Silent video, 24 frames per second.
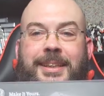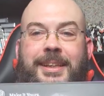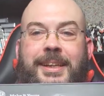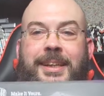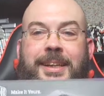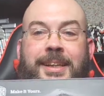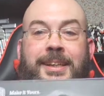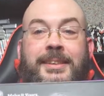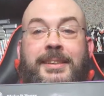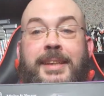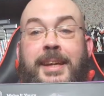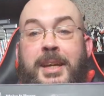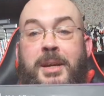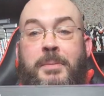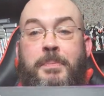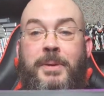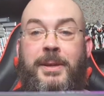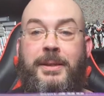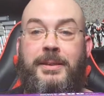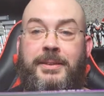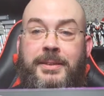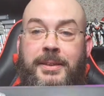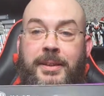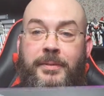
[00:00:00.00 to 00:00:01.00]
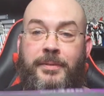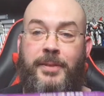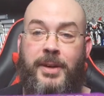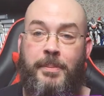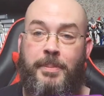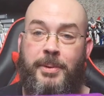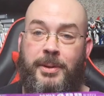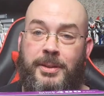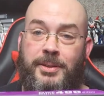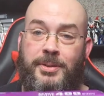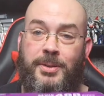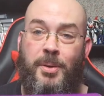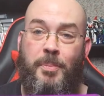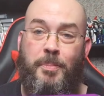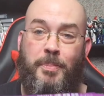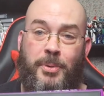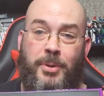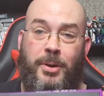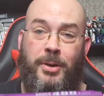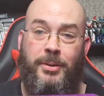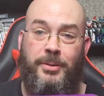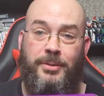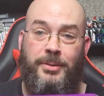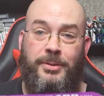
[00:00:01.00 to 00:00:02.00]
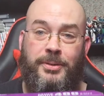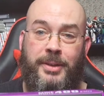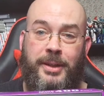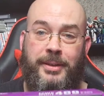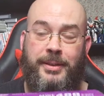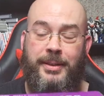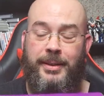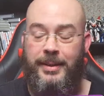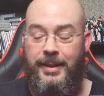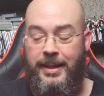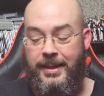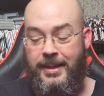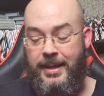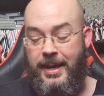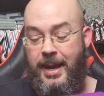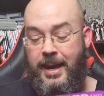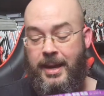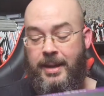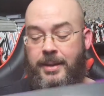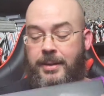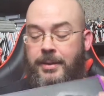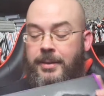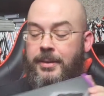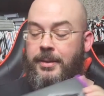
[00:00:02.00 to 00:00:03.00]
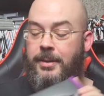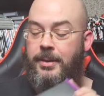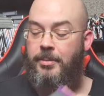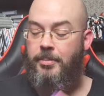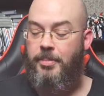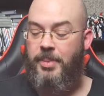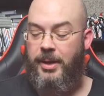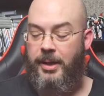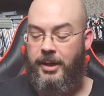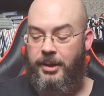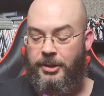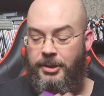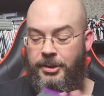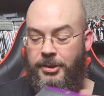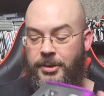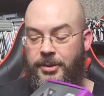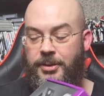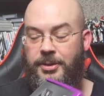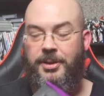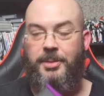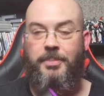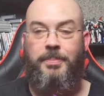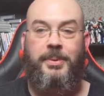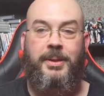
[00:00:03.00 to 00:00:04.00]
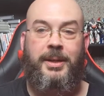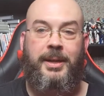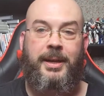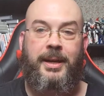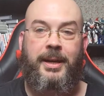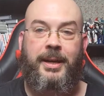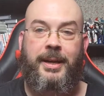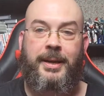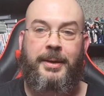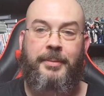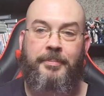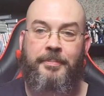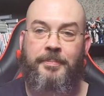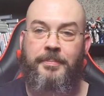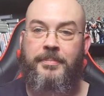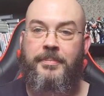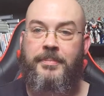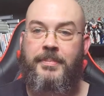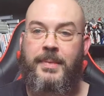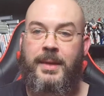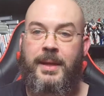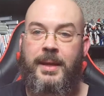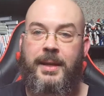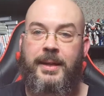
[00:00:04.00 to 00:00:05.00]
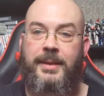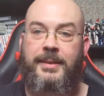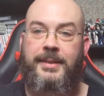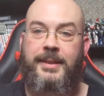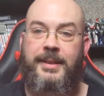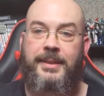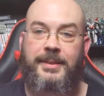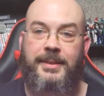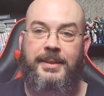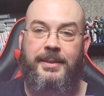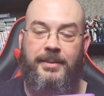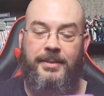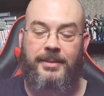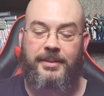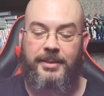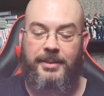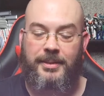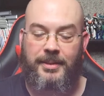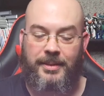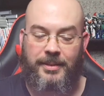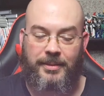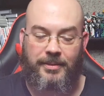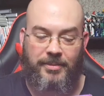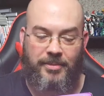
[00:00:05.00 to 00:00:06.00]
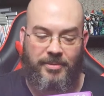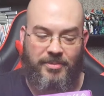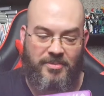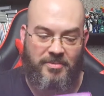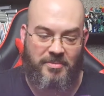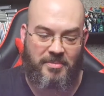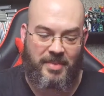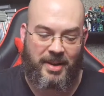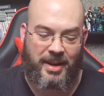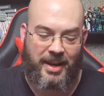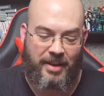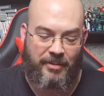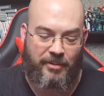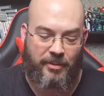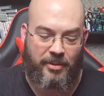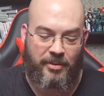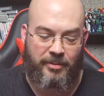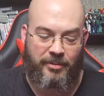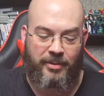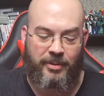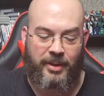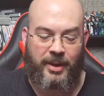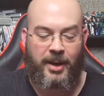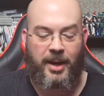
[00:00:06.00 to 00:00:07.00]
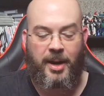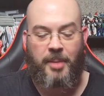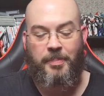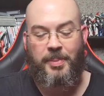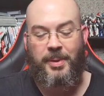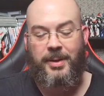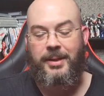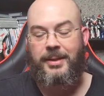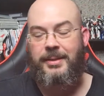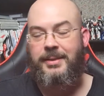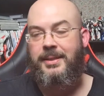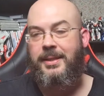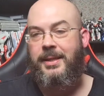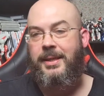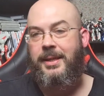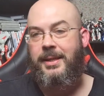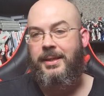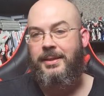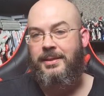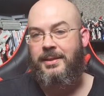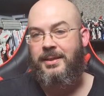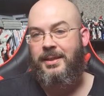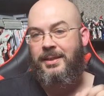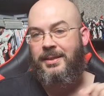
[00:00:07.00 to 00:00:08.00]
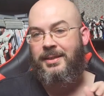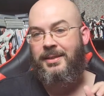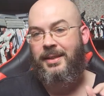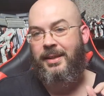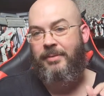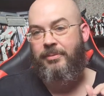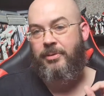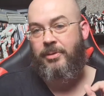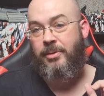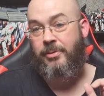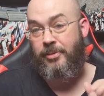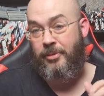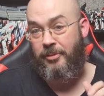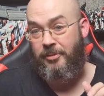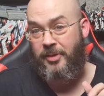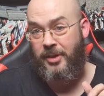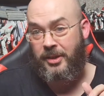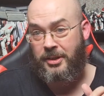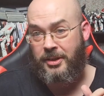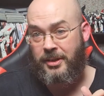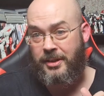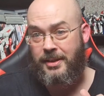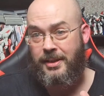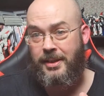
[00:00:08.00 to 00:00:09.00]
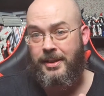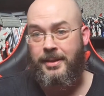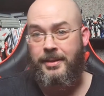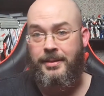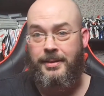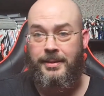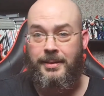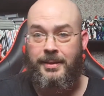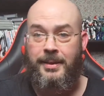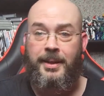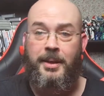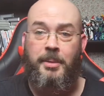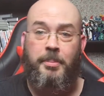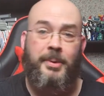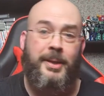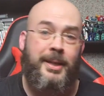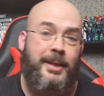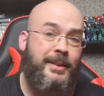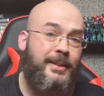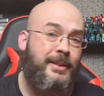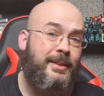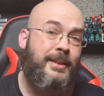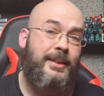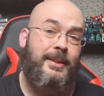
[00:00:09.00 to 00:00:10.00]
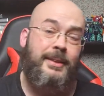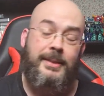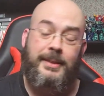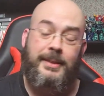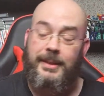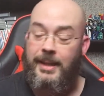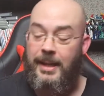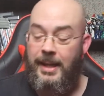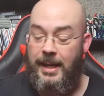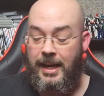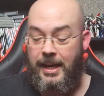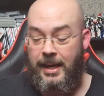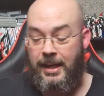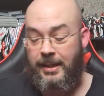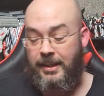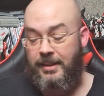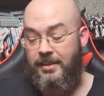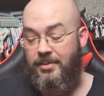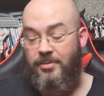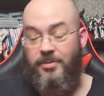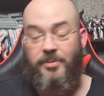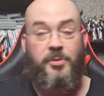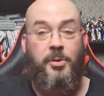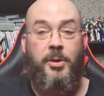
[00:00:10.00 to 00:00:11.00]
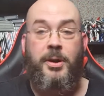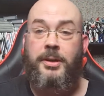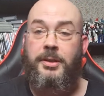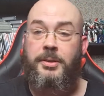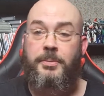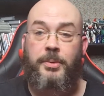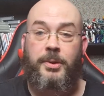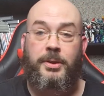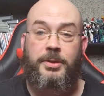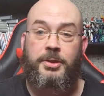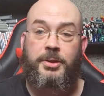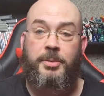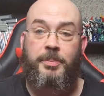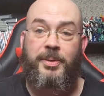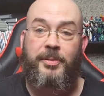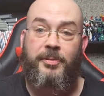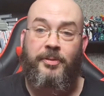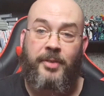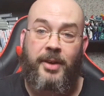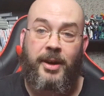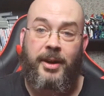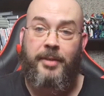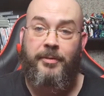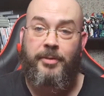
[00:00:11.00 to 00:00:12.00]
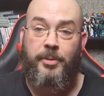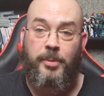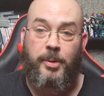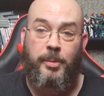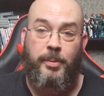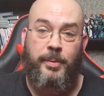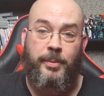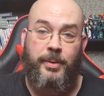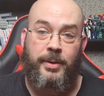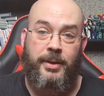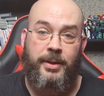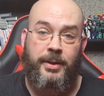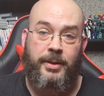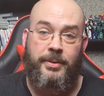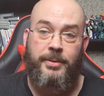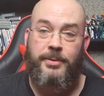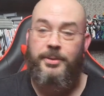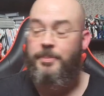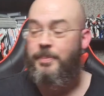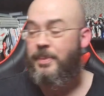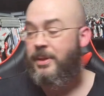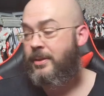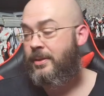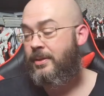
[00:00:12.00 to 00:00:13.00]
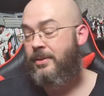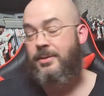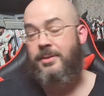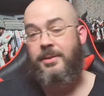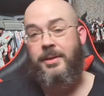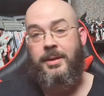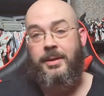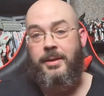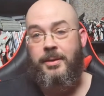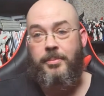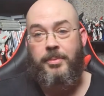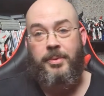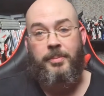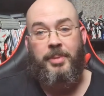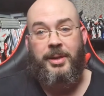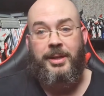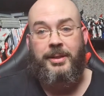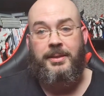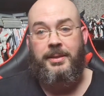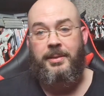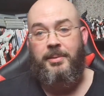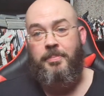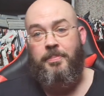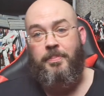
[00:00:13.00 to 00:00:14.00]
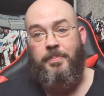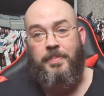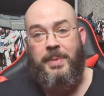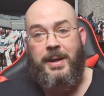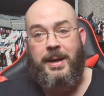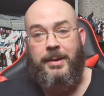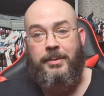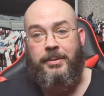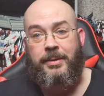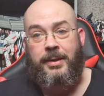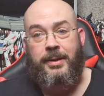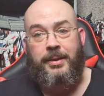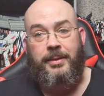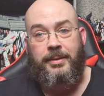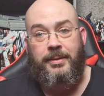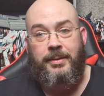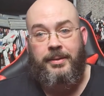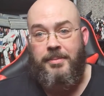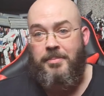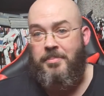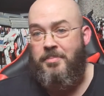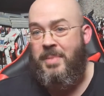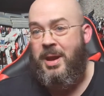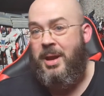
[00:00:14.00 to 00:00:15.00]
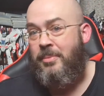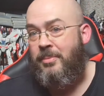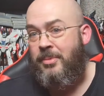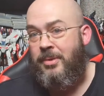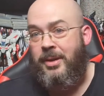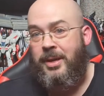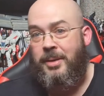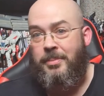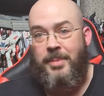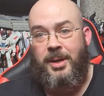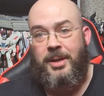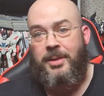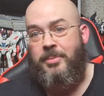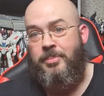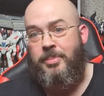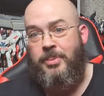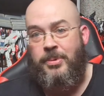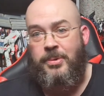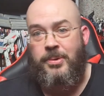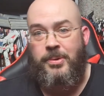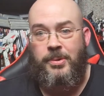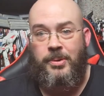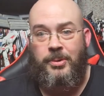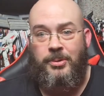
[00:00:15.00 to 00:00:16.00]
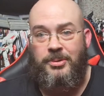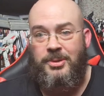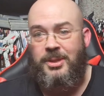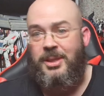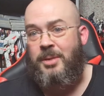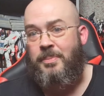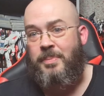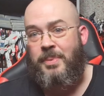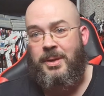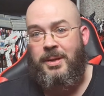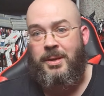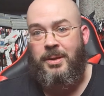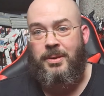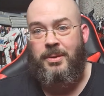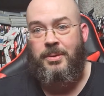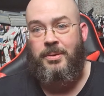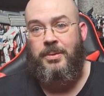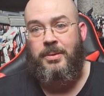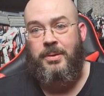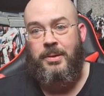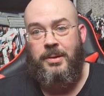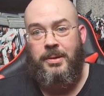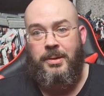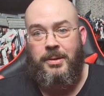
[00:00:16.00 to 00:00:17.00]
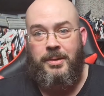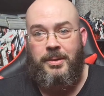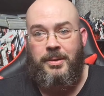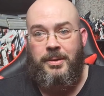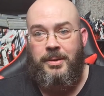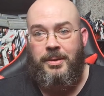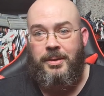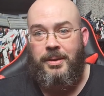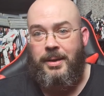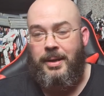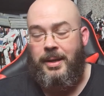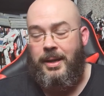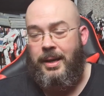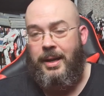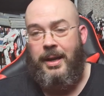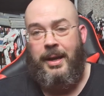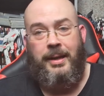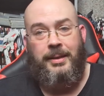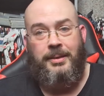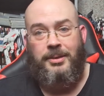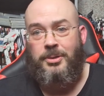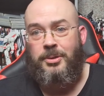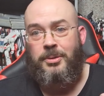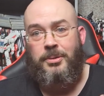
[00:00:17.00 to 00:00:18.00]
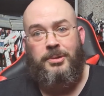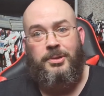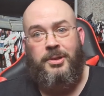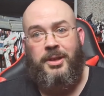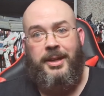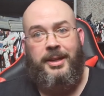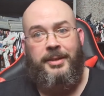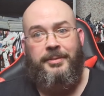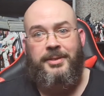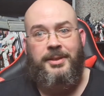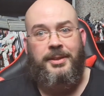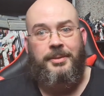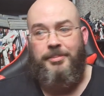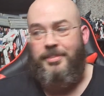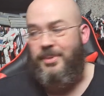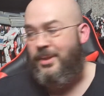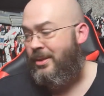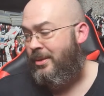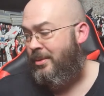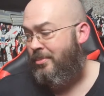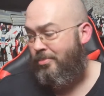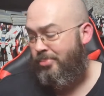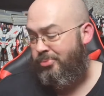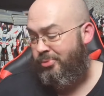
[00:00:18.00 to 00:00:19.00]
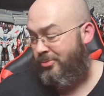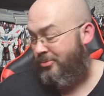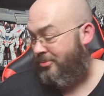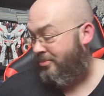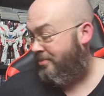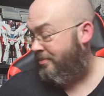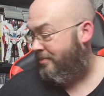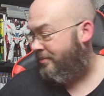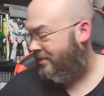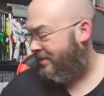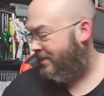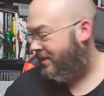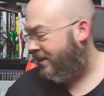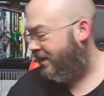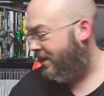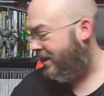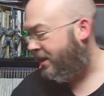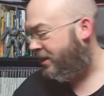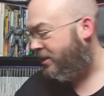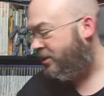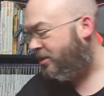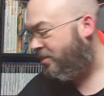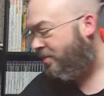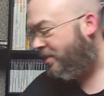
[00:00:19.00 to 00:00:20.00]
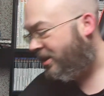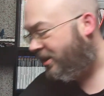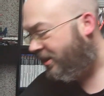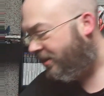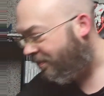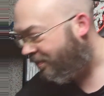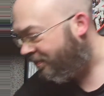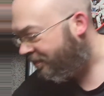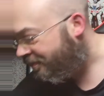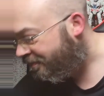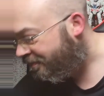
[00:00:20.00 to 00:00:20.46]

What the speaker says: It is 80 plus certified, but it's not bronze or anything like that. But it should supply a decent level of reliability. It's a decent level of efficiency because it's 80 plus, and 400 watts should be fine for what we want to use, because we're basically powering memory, motherboard, CPU, and 2 drives. So it should be good.